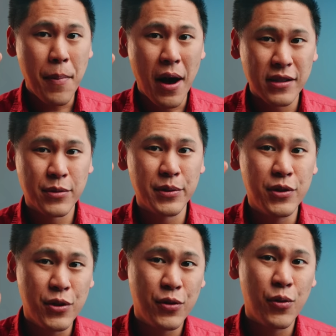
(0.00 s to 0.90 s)
possible
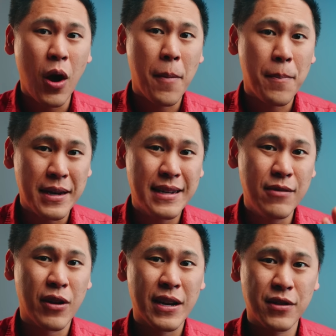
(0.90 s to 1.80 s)
new
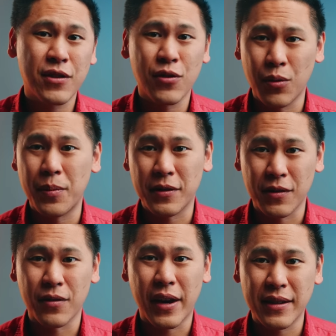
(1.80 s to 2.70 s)
mid-range Google
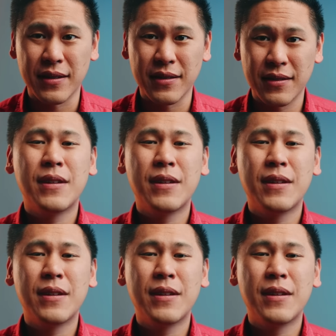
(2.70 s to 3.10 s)
Pixel devices.